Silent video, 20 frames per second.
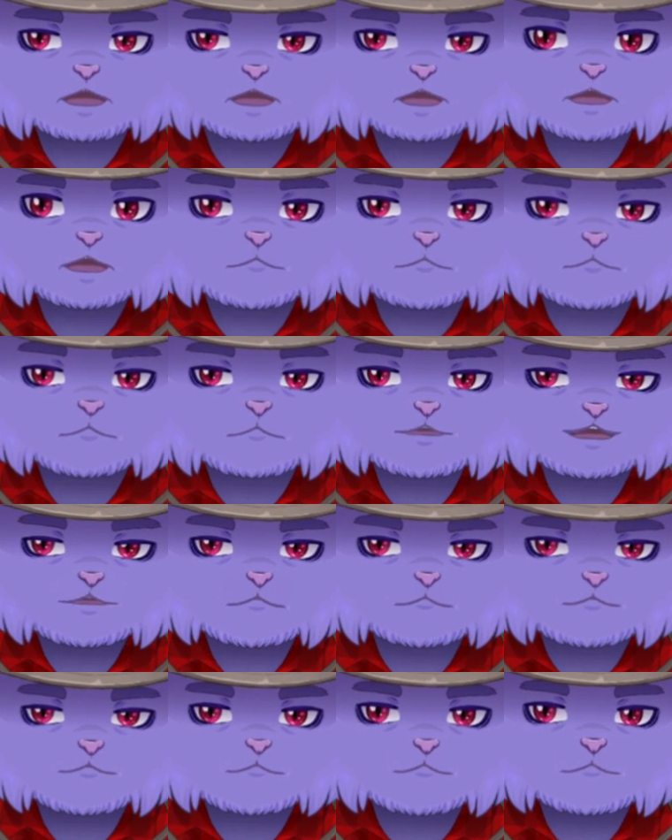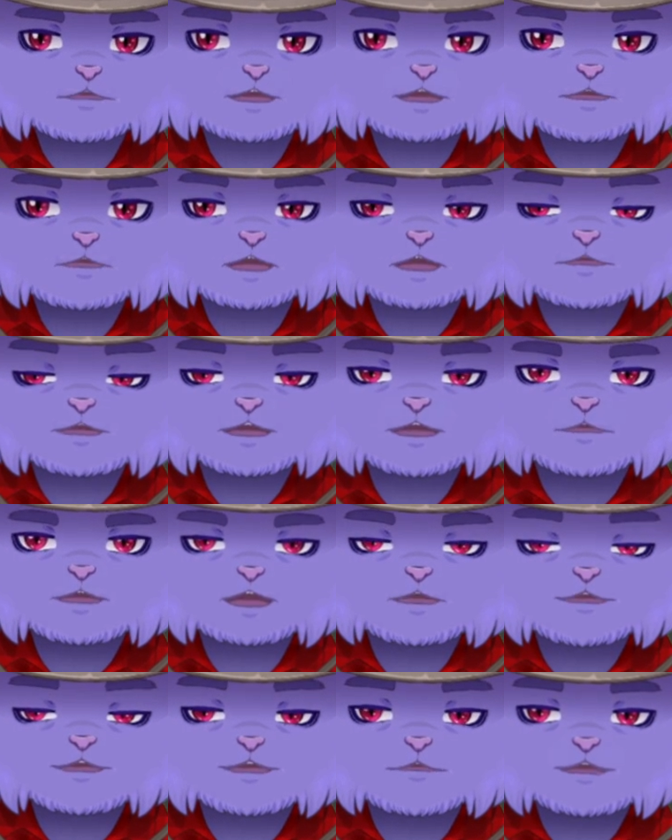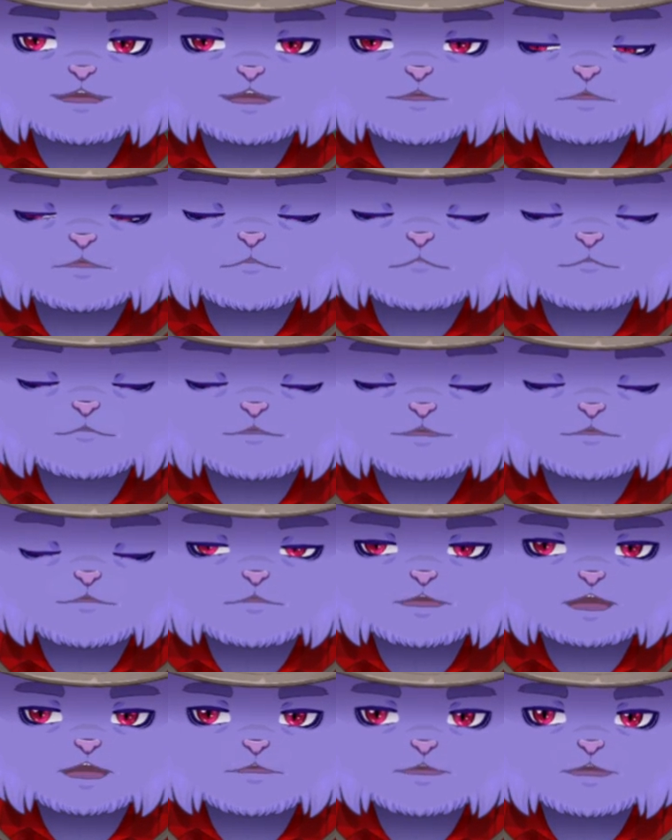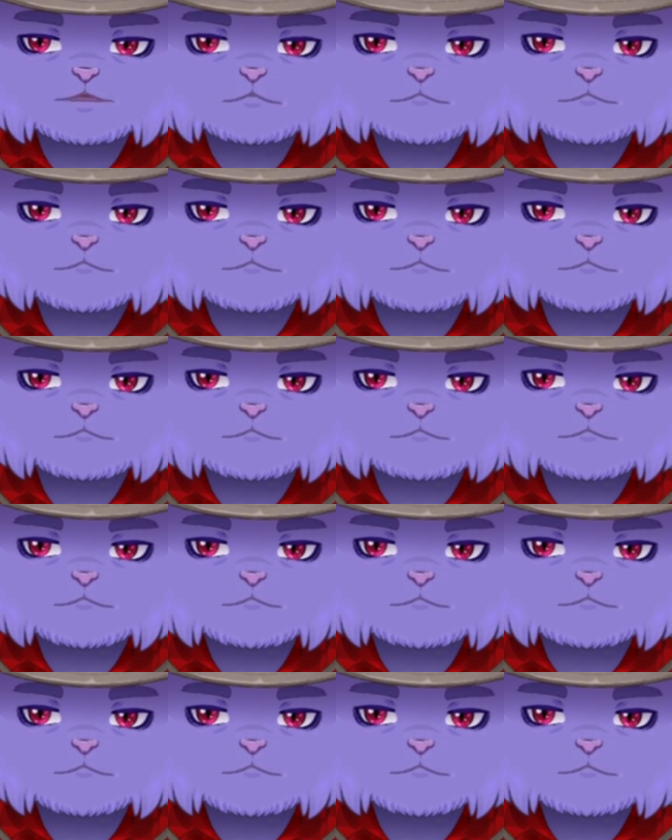game purchases, which is typically how Russians do this.